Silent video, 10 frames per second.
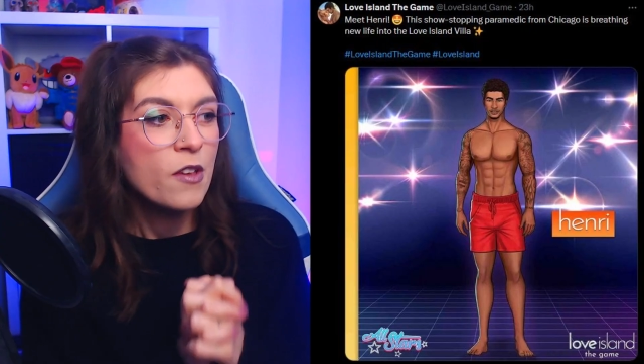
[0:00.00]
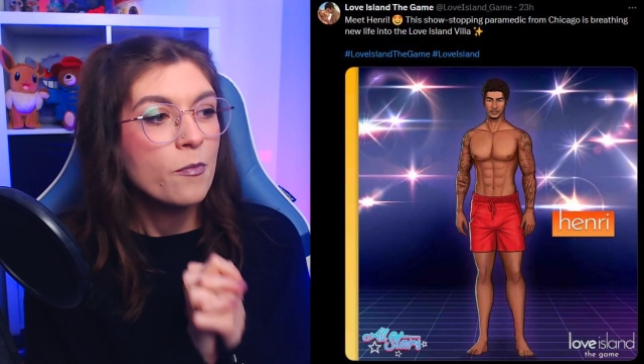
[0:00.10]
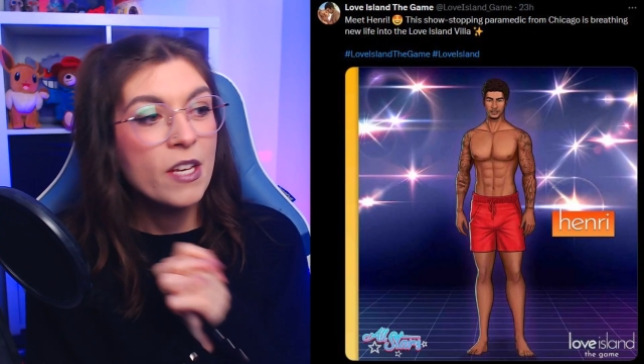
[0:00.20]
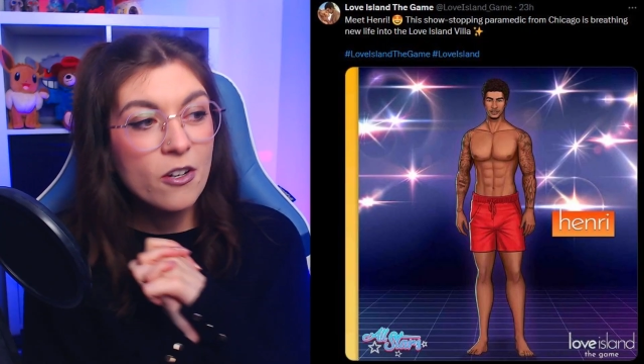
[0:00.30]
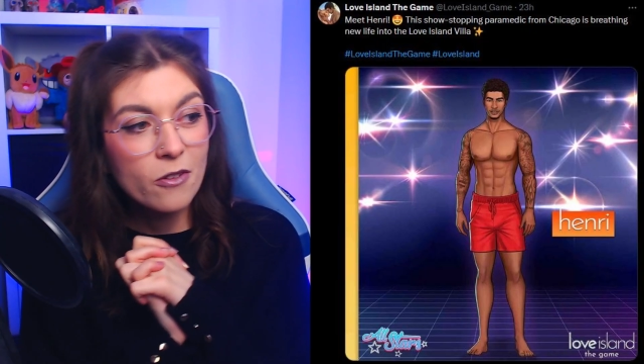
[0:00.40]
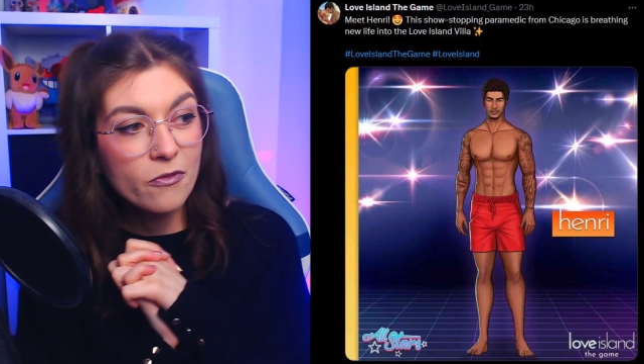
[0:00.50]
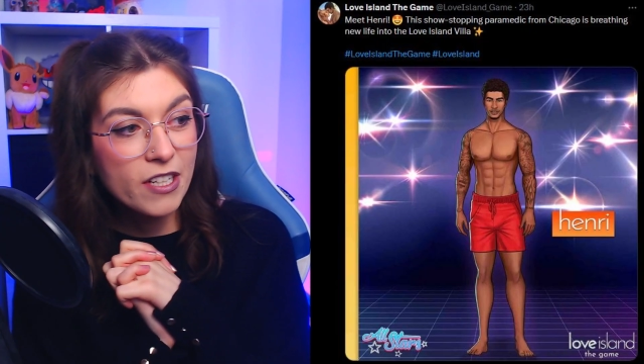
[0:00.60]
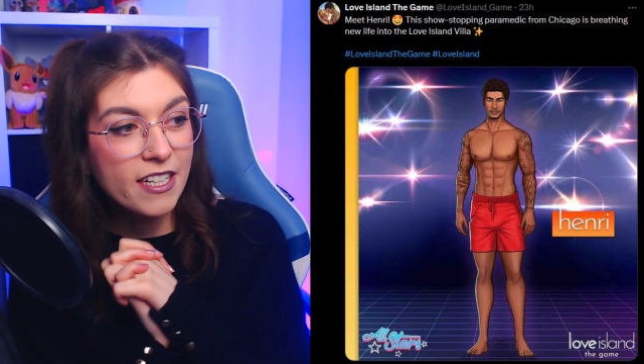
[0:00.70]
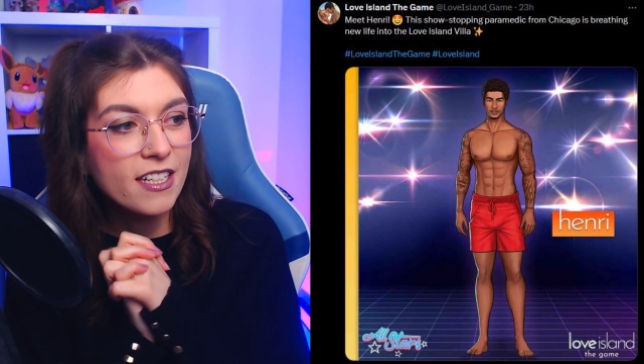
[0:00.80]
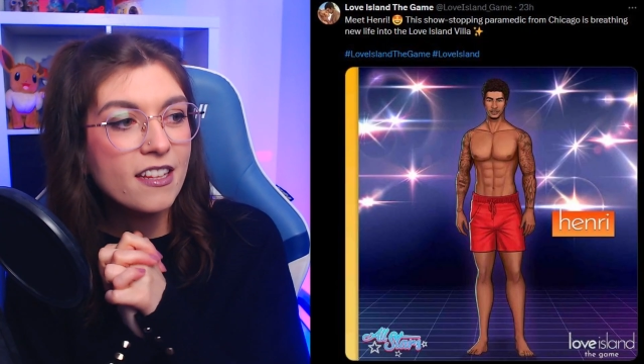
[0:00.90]
Meet
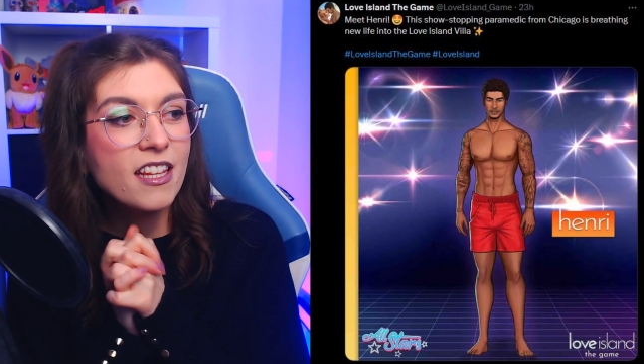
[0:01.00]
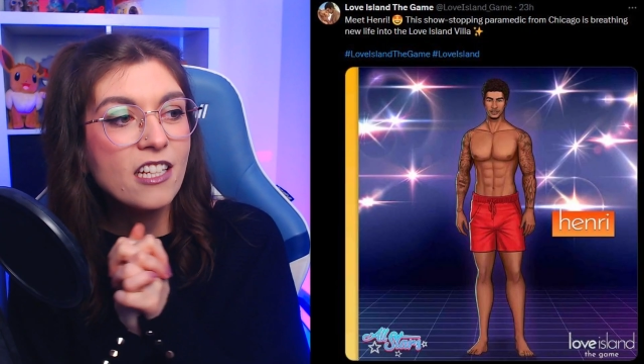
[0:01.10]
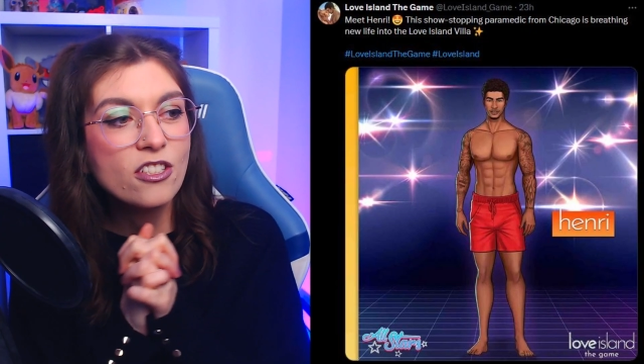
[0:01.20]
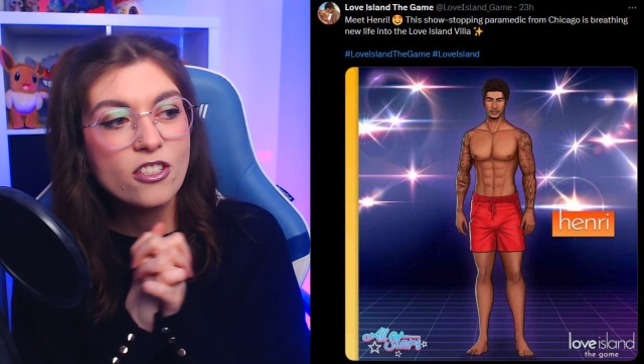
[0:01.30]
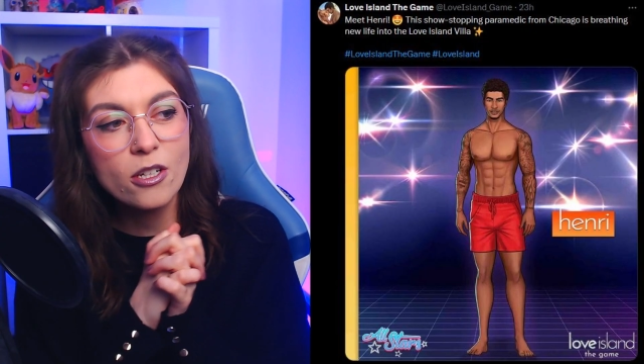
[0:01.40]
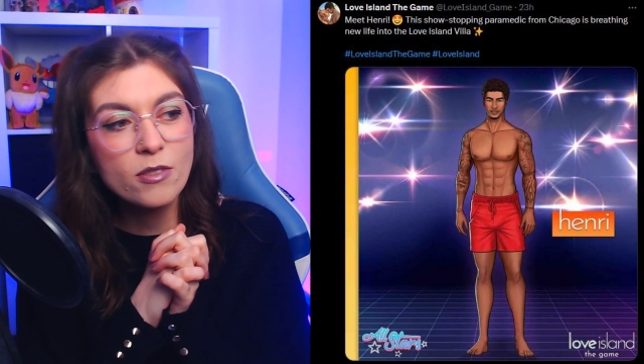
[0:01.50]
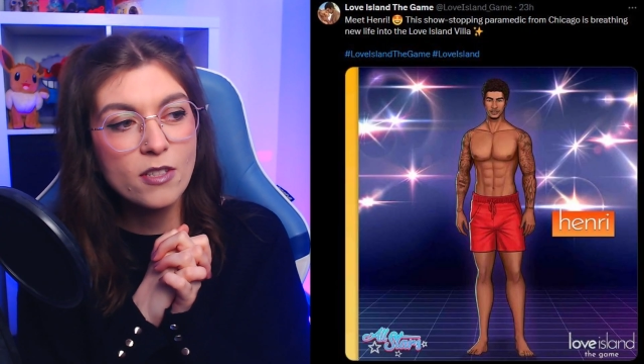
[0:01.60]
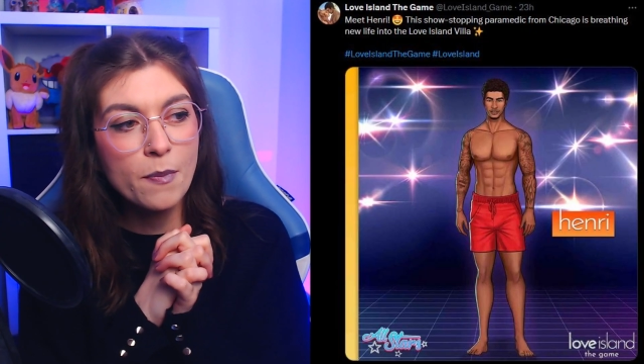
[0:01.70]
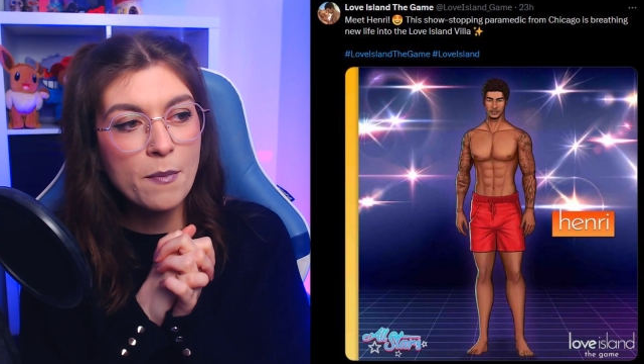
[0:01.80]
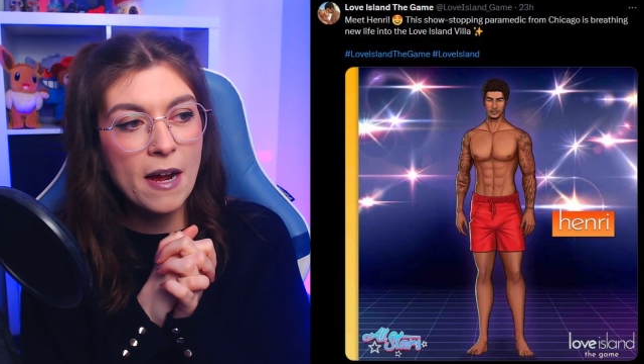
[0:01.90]
Henri. This
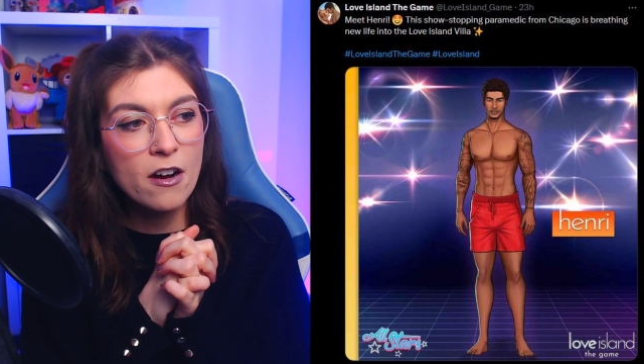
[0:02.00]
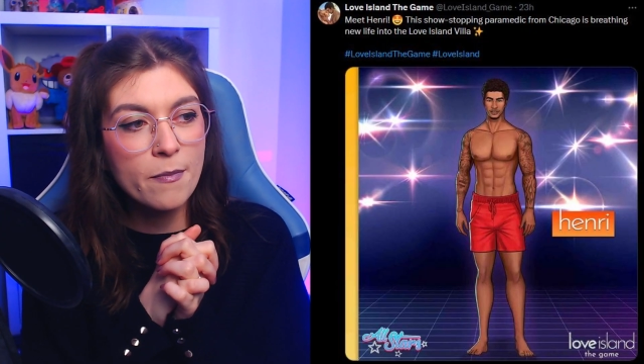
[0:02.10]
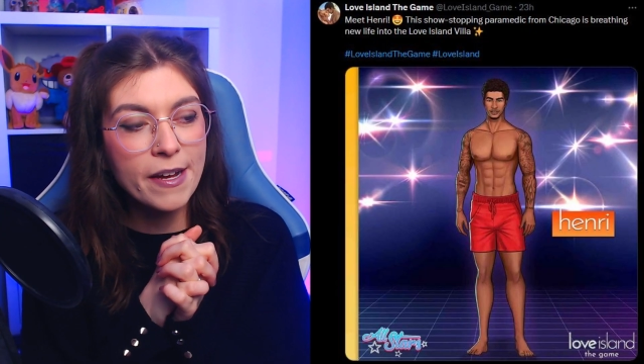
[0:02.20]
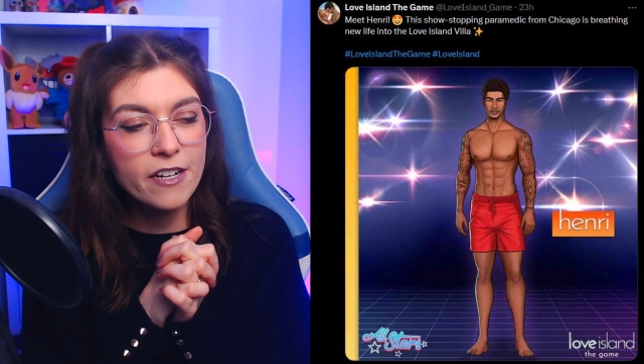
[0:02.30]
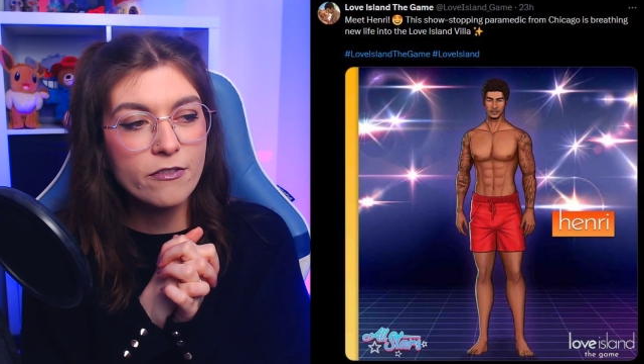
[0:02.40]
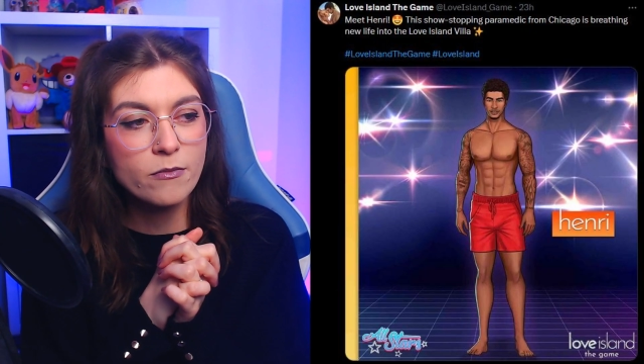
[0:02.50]
show-stopping paramedic